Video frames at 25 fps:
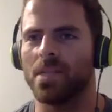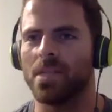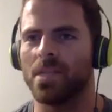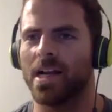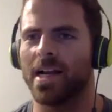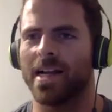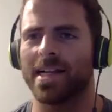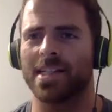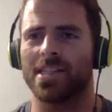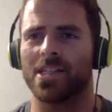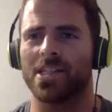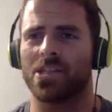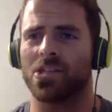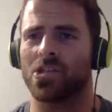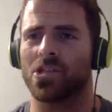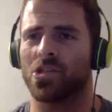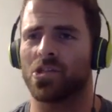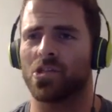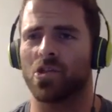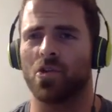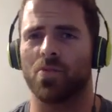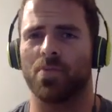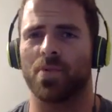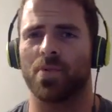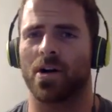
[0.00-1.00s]
like it's a
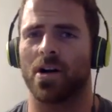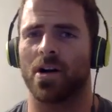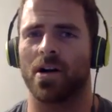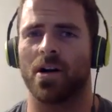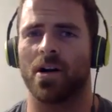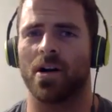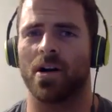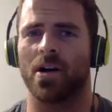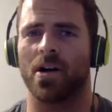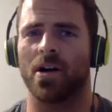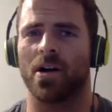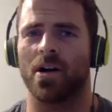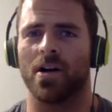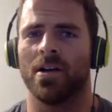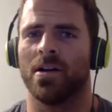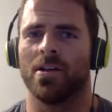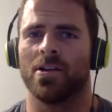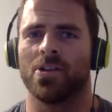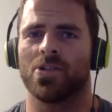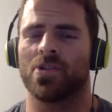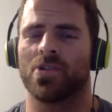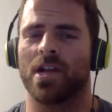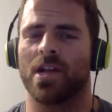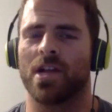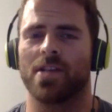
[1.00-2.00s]
super
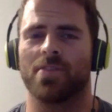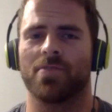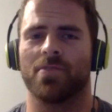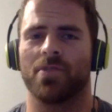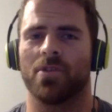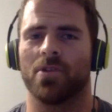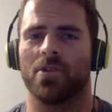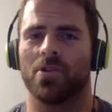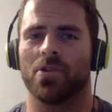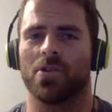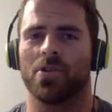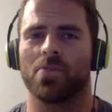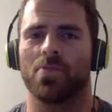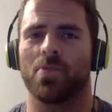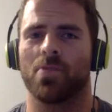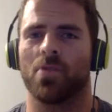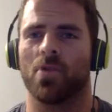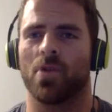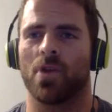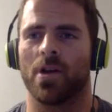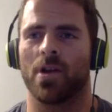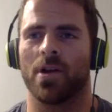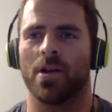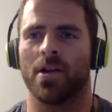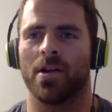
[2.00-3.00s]
stressful
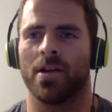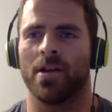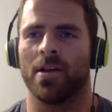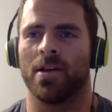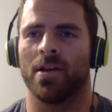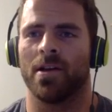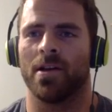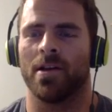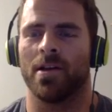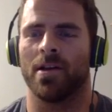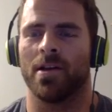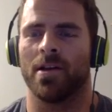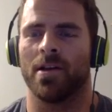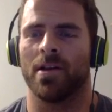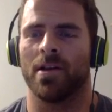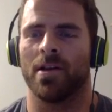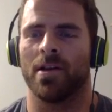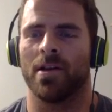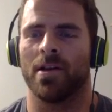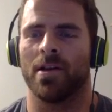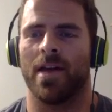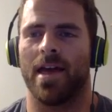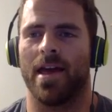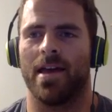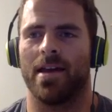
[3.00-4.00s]
sport,
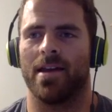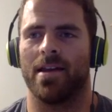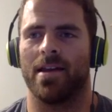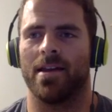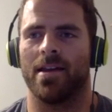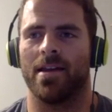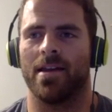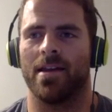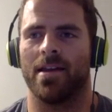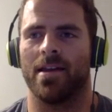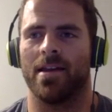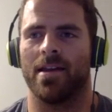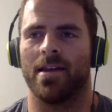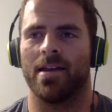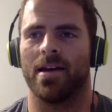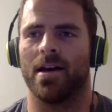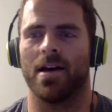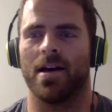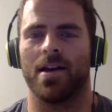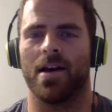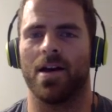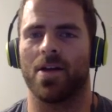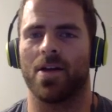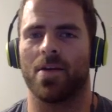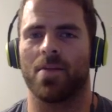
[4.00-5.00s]
and
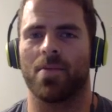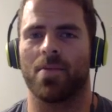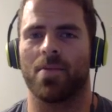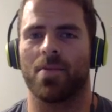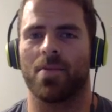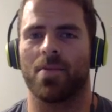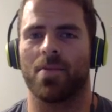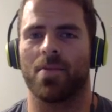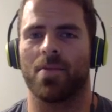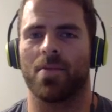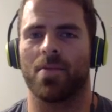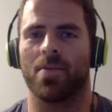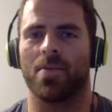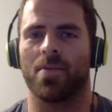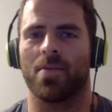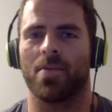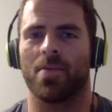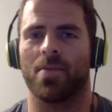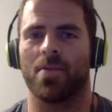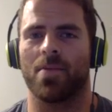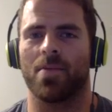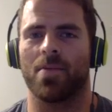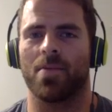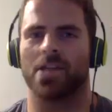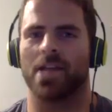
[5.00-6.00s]
another
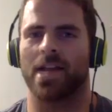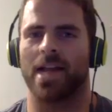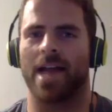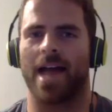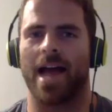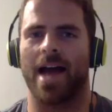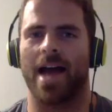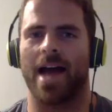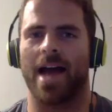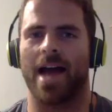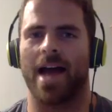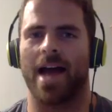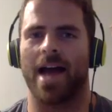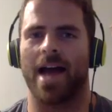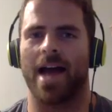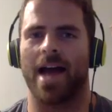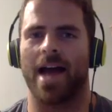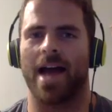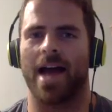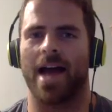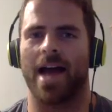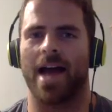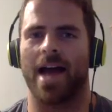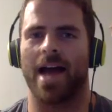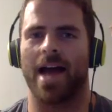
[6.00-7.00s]
just like have
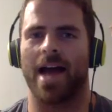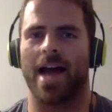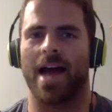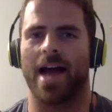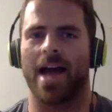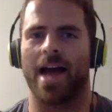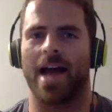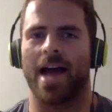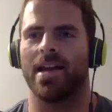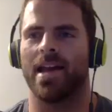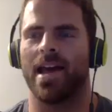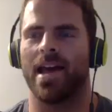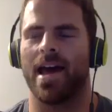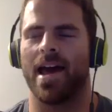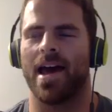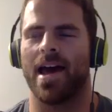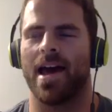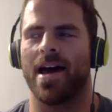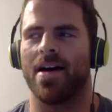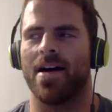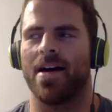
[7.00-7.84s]
and